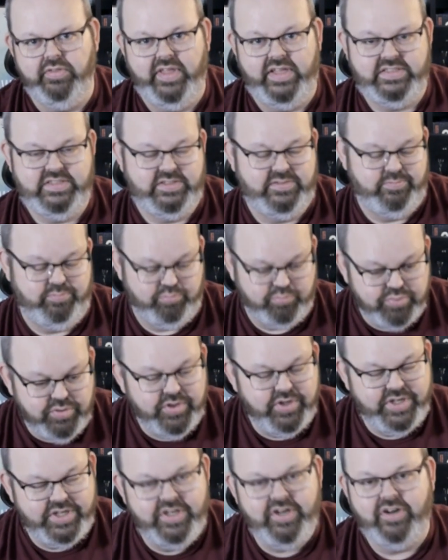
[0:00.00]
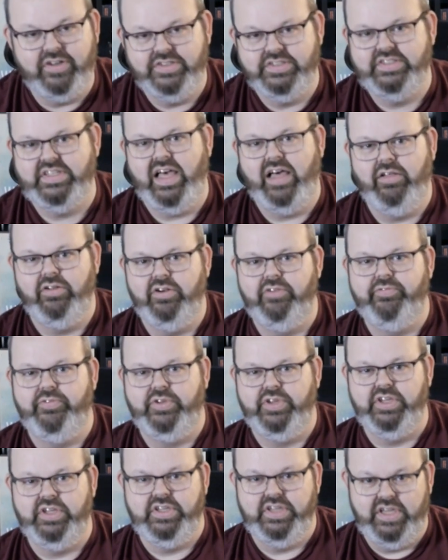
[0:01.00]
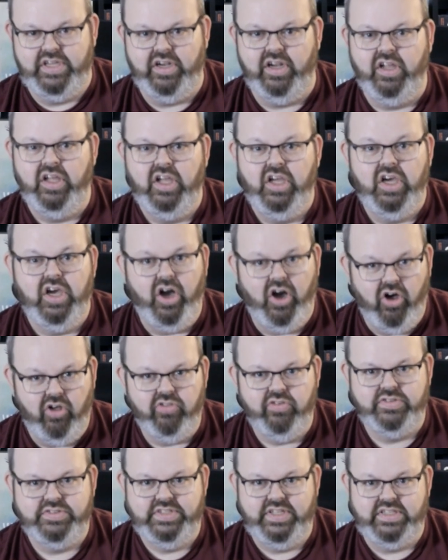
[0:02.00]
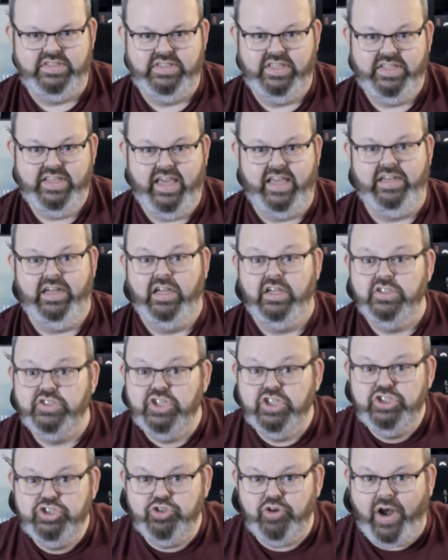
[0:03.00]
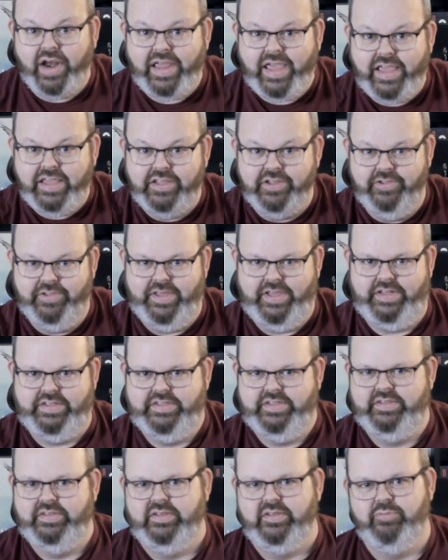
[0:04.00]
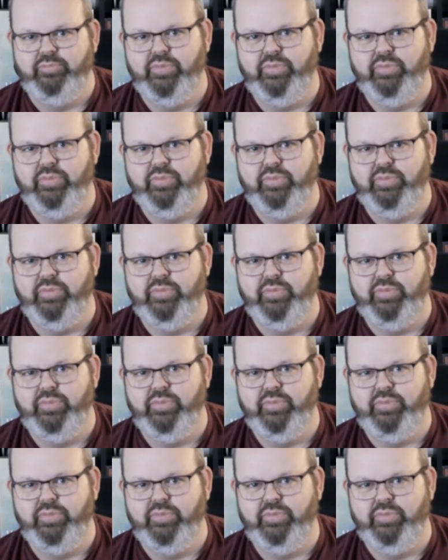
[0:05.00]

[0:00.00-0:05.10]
That's pretty darn solid if you can get all those things, again, to triangulate.